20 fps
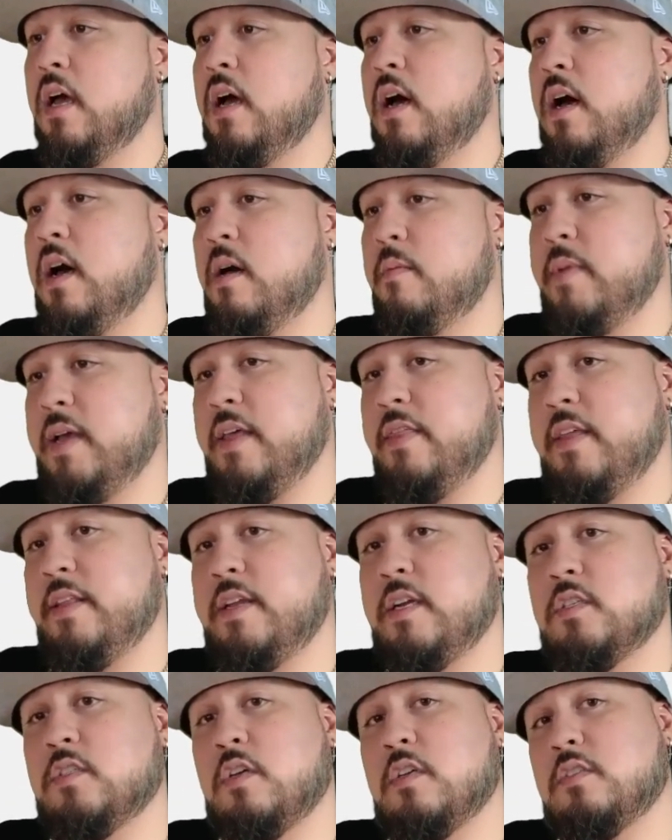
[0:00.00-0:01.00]
And then
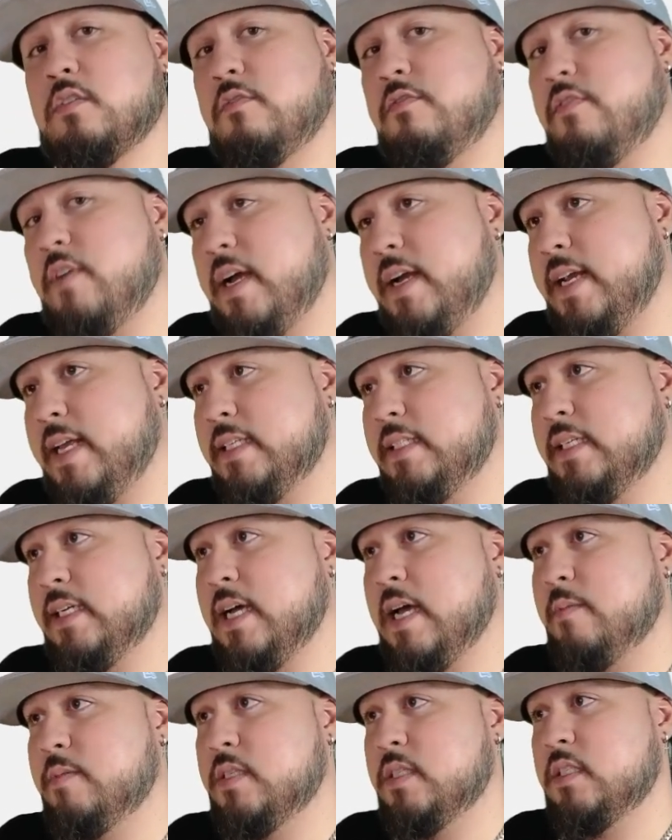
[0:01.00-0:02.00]
there's also financing
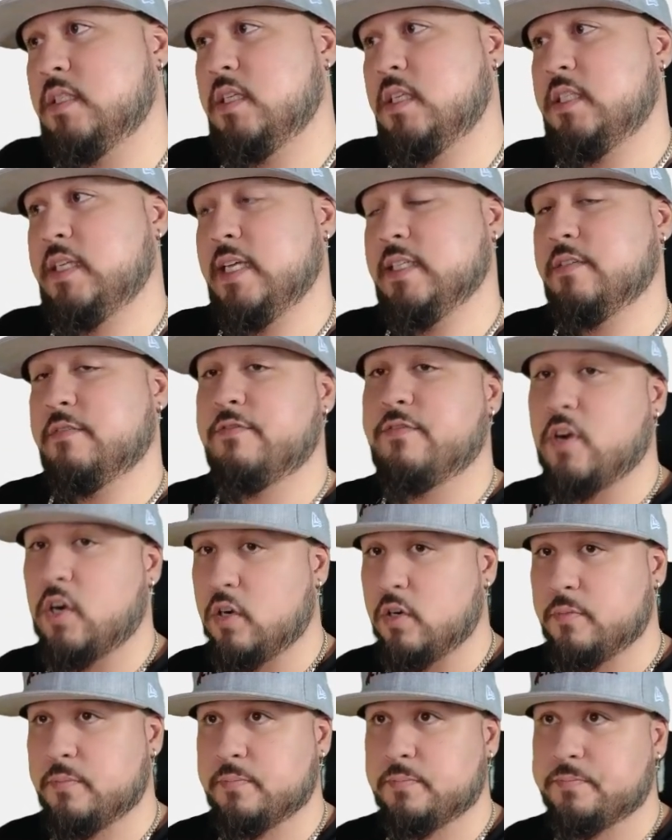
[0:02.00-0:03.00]
options such as
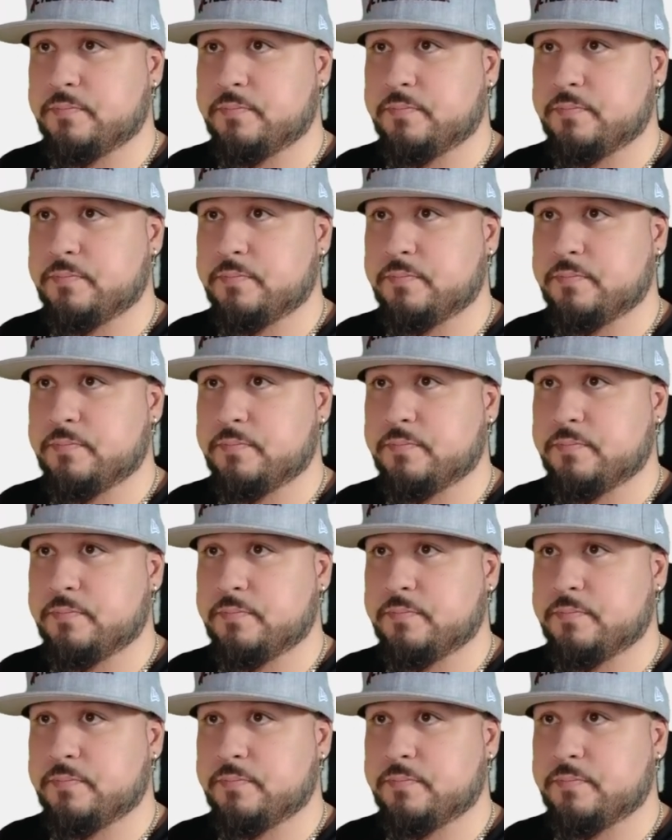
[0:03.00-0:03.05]
Affirm.